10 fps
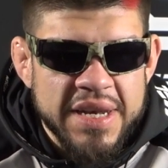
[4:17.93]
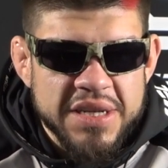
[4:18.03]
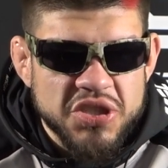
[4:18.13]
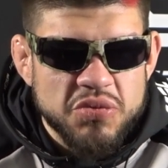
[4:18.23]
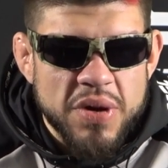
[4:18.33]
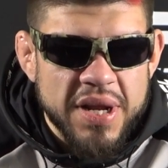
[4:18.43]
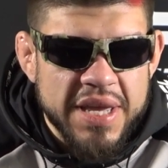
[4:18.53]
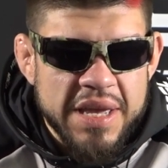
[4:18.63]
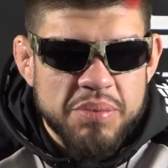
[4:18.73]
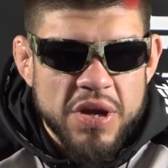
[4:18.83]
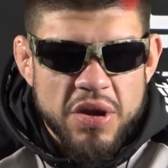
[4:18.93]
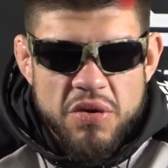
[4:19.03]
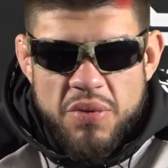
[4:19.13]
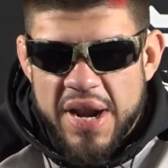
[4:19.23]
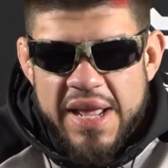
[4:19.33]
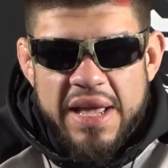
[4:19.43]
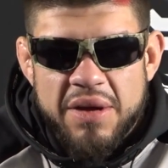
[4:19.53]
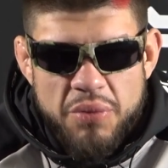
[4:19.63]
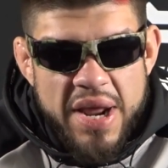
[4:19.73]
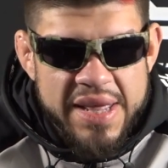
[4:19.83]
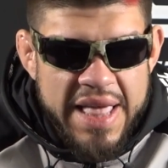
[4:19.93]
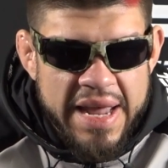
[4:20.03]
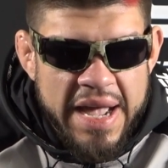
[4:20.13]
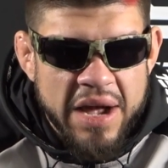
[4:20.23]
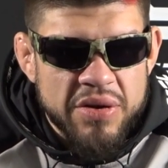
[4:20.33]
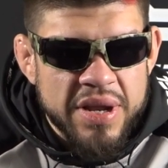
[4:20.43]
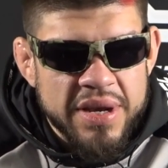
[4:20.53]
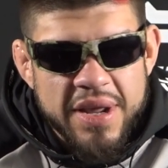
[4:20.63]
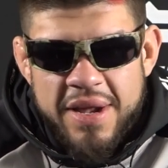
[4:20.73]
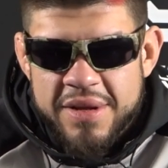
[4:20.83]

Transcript: and I just want to keep writing that out and,